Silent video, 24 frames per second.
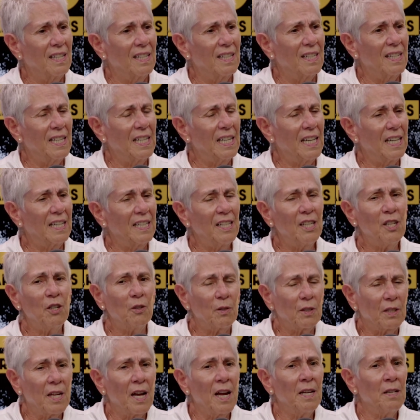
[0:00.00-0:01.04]
it, you know,
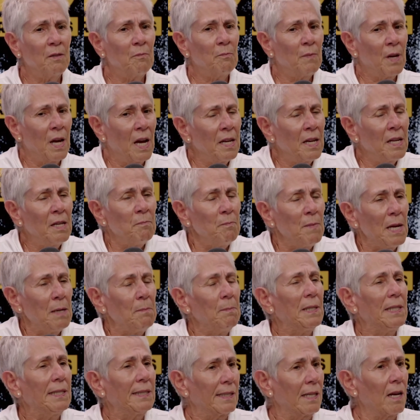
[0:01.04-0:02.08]
it kind of it made me
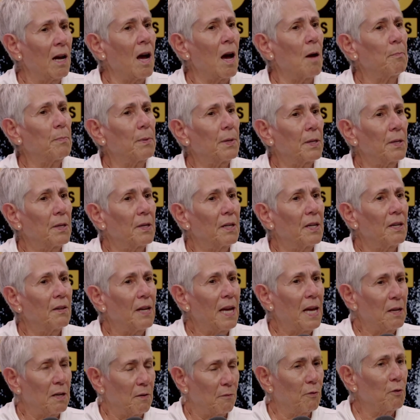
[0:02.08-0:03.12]
stop
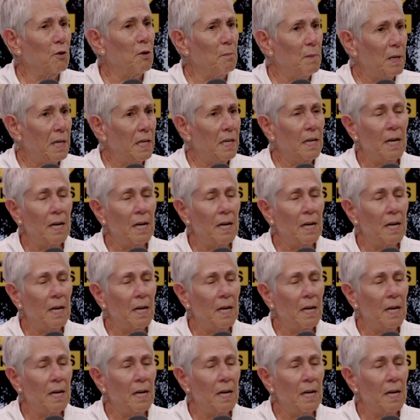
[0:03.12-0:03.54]
for a minute.